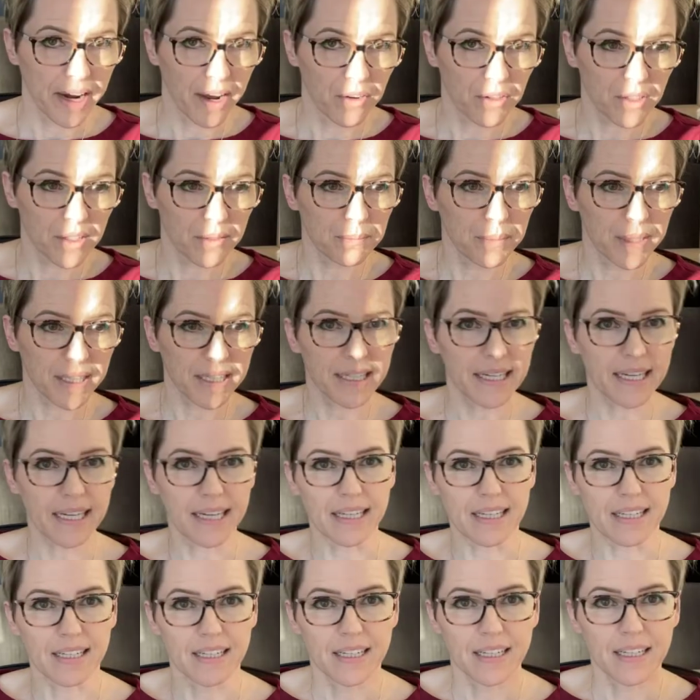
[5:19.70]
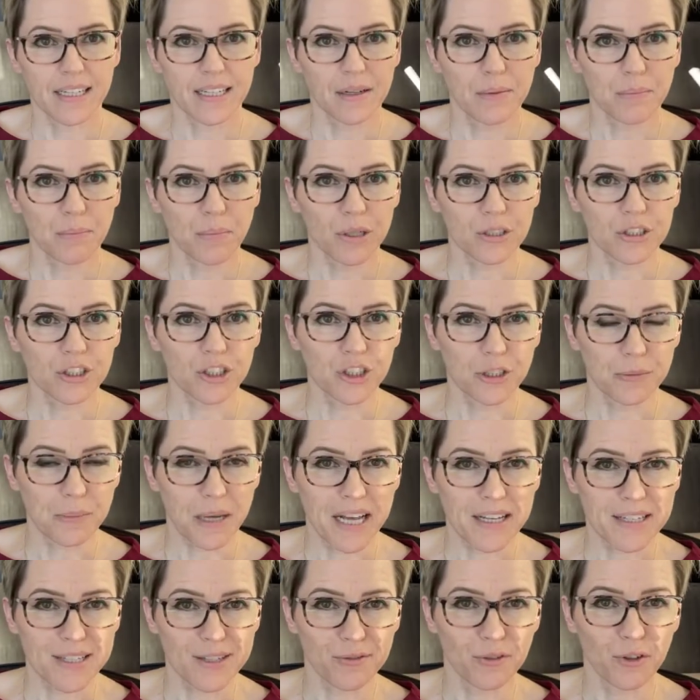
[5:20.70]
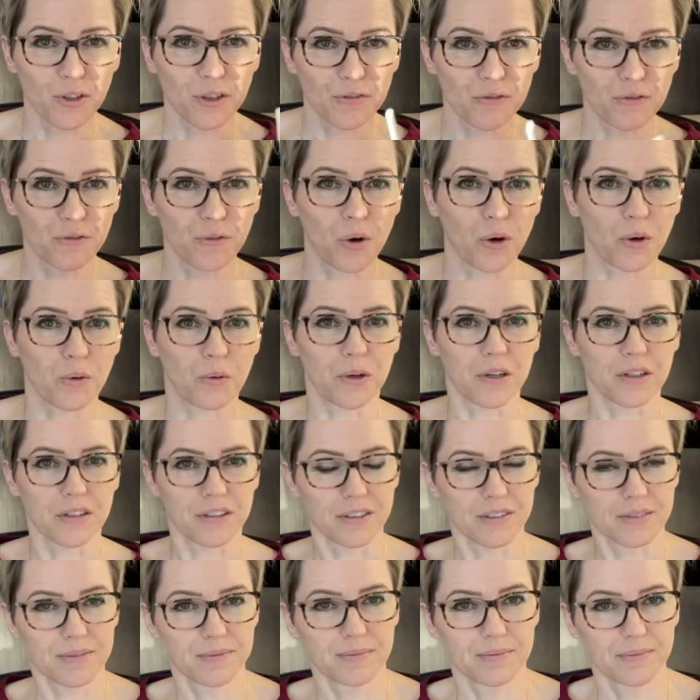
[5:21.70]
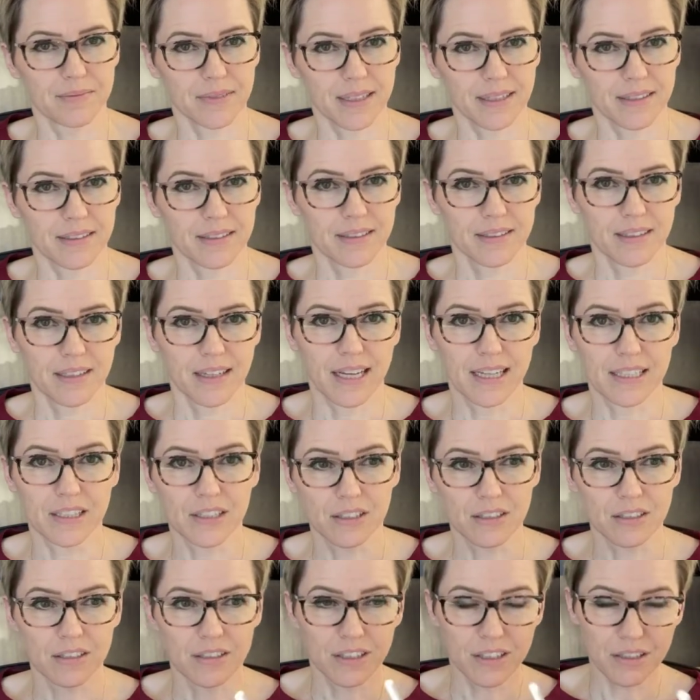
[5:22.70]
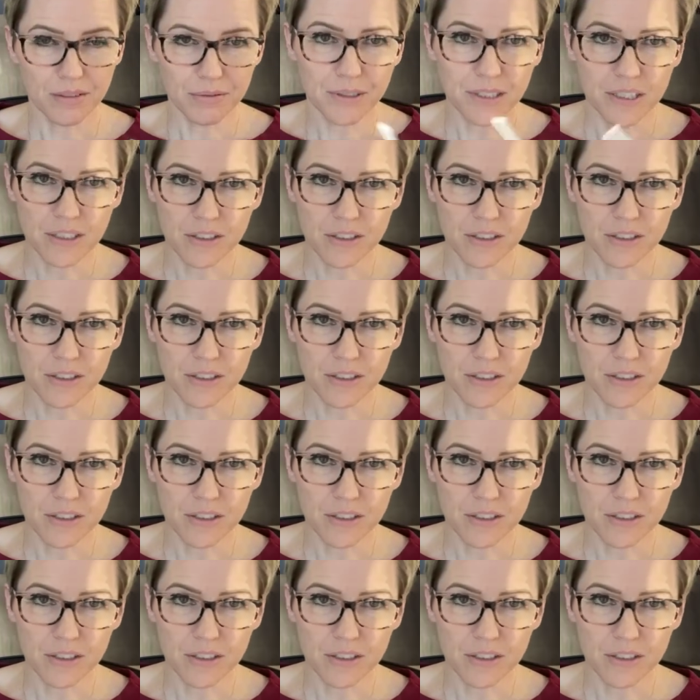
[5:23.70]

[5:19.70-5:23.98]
And good realtors will tell their buyers that, and buyers intuitively know